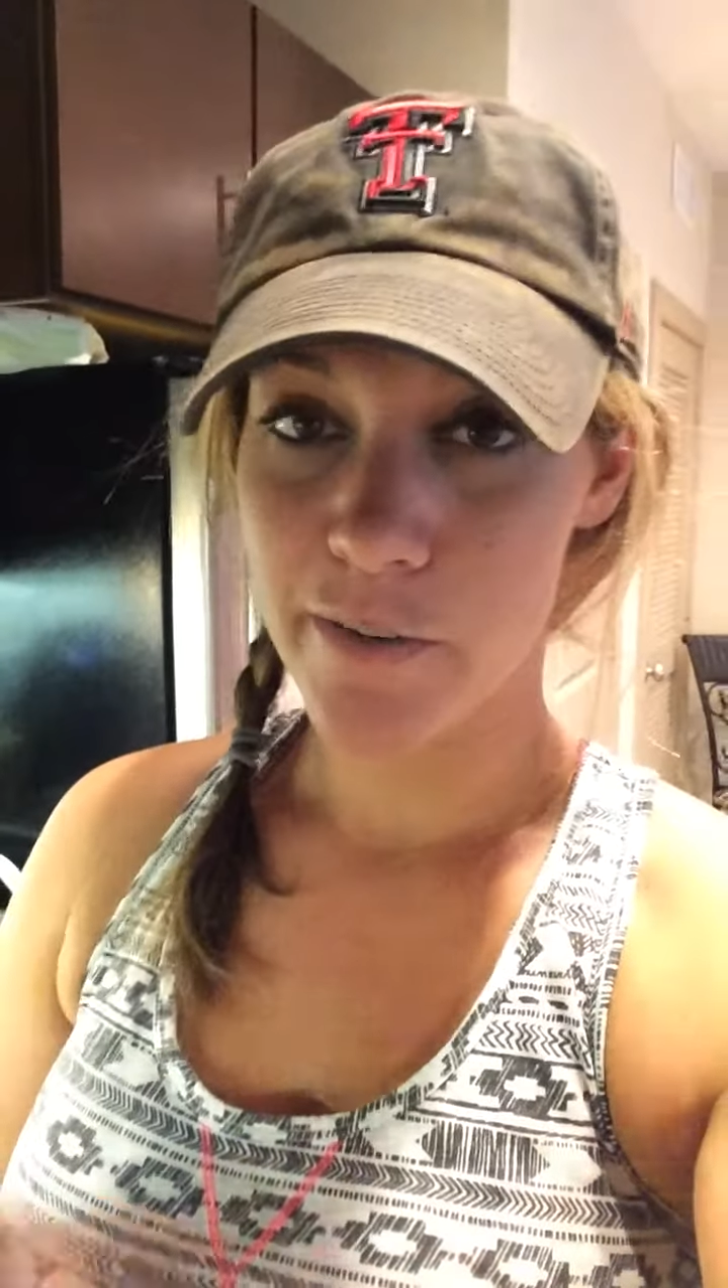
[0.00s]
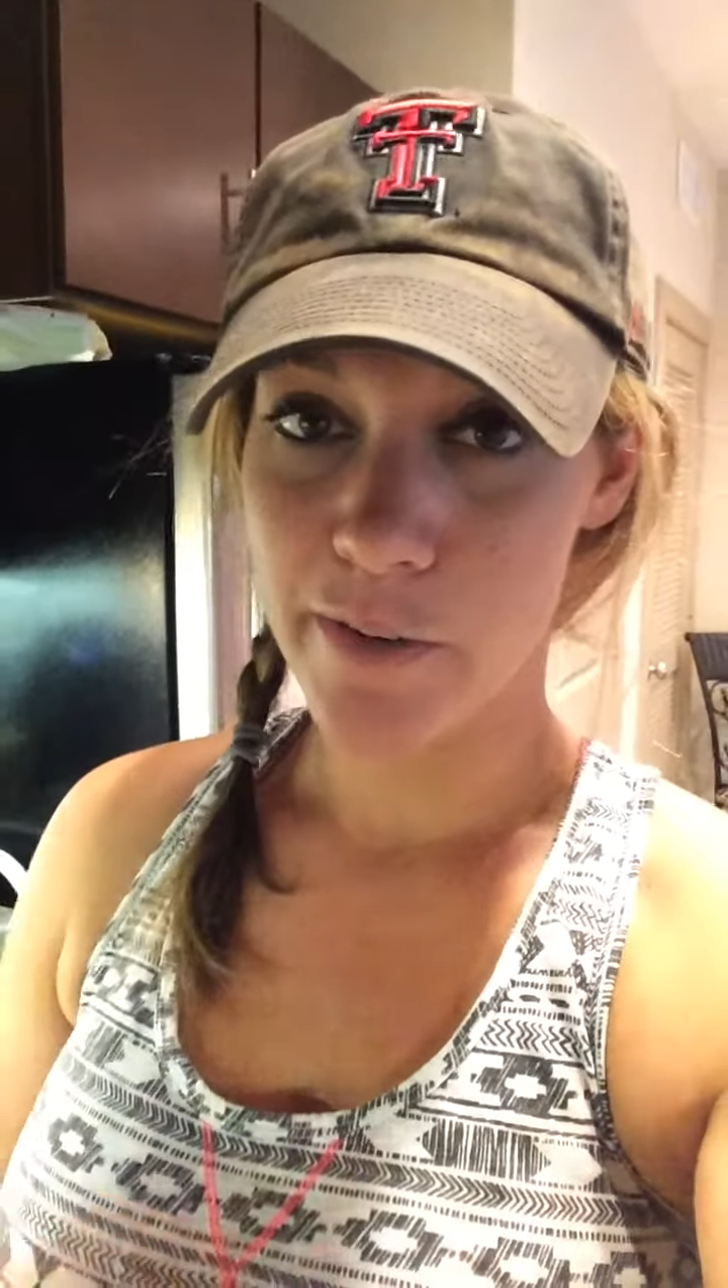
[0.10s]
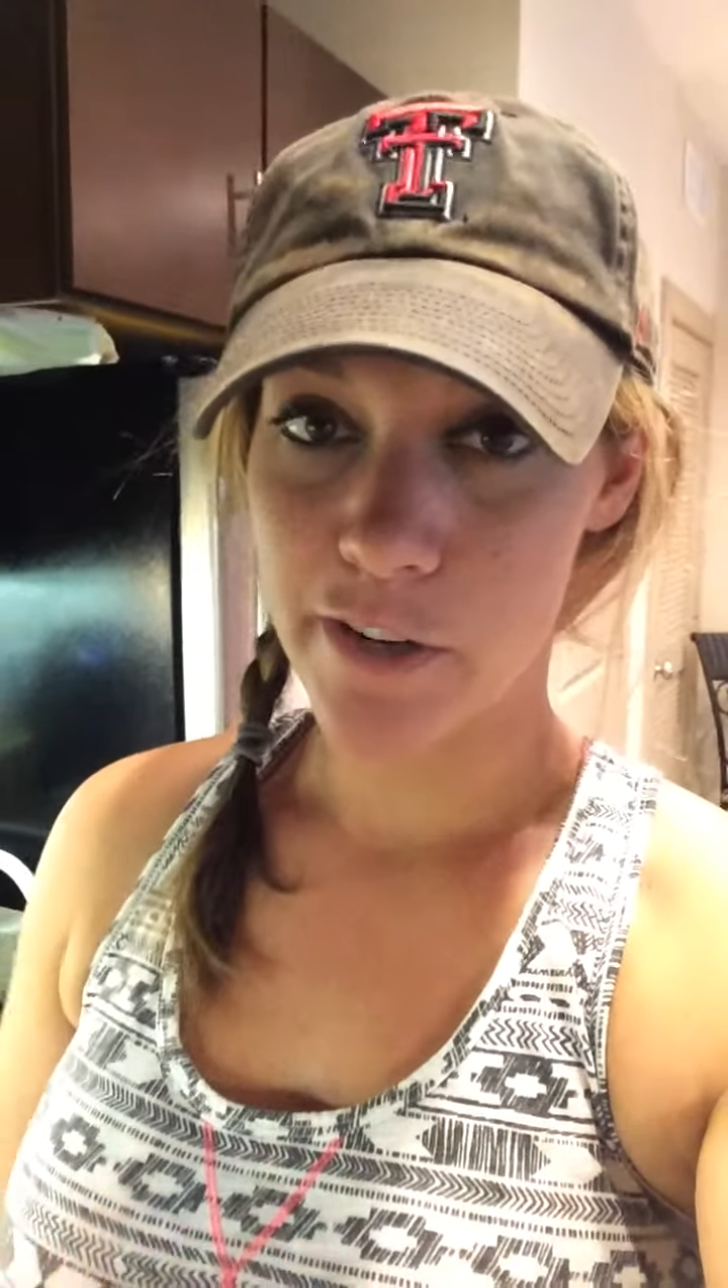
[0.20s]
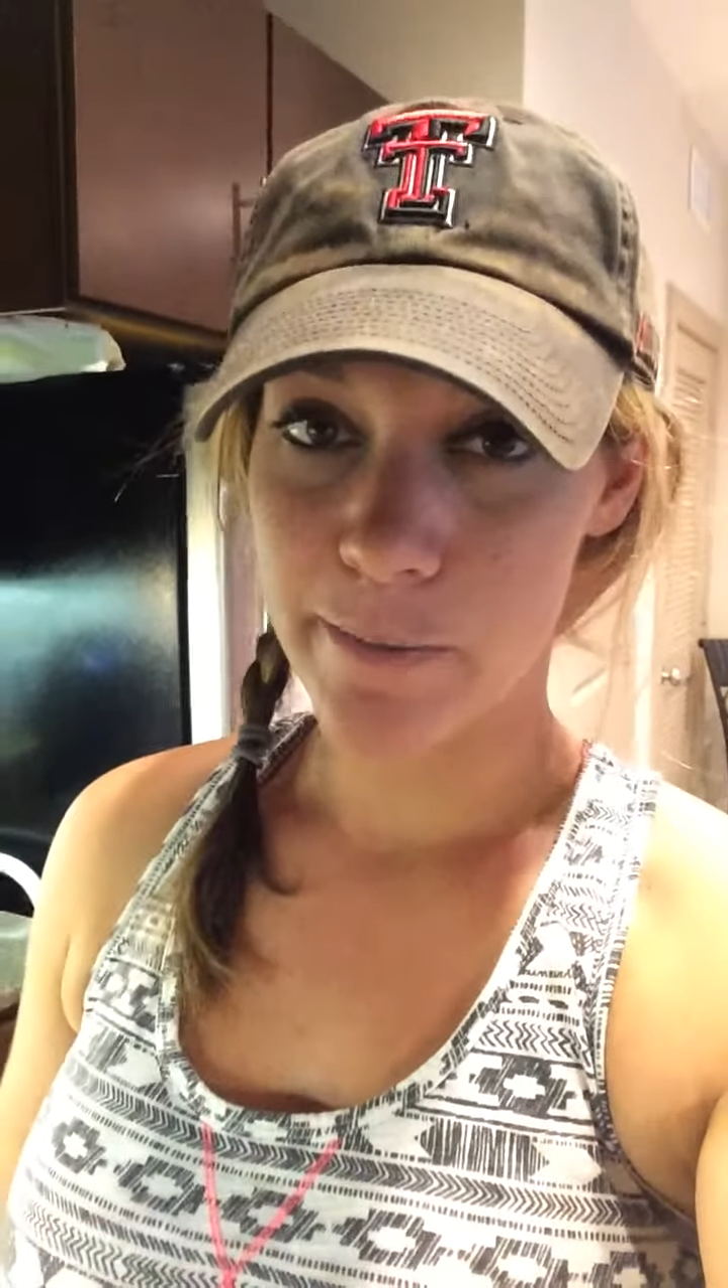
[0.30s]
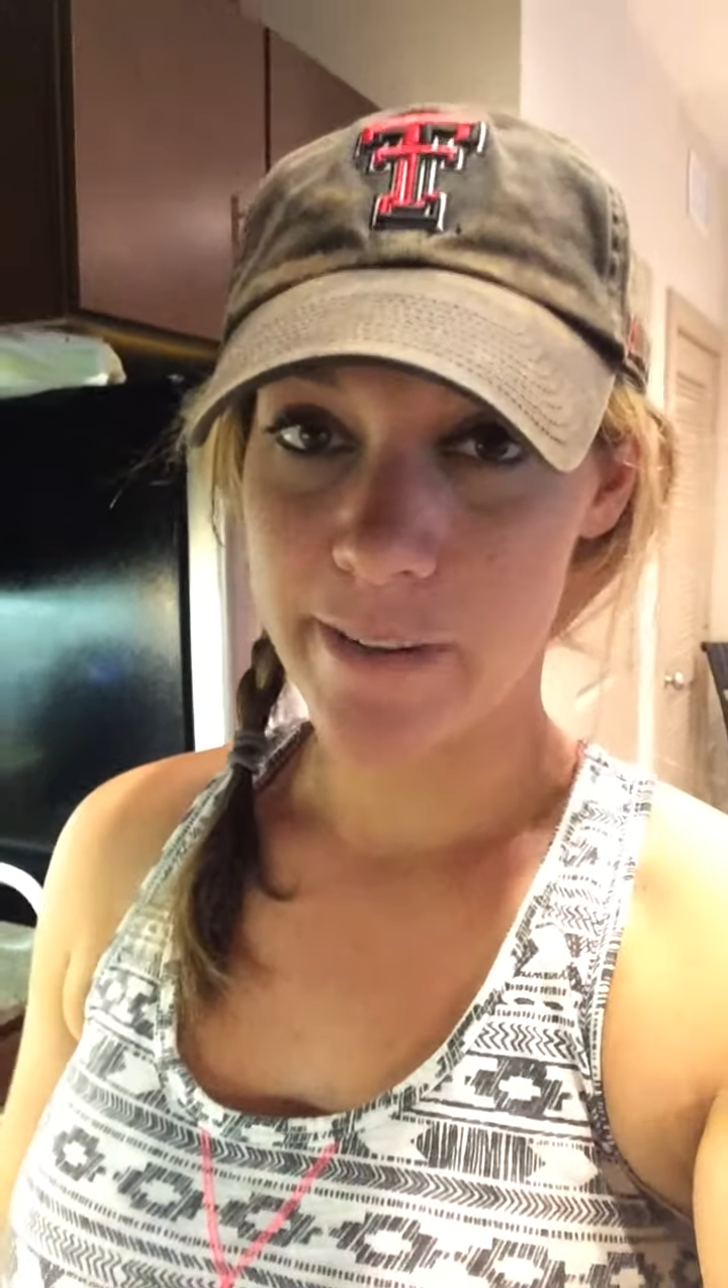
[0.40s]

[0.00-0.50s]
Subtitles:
your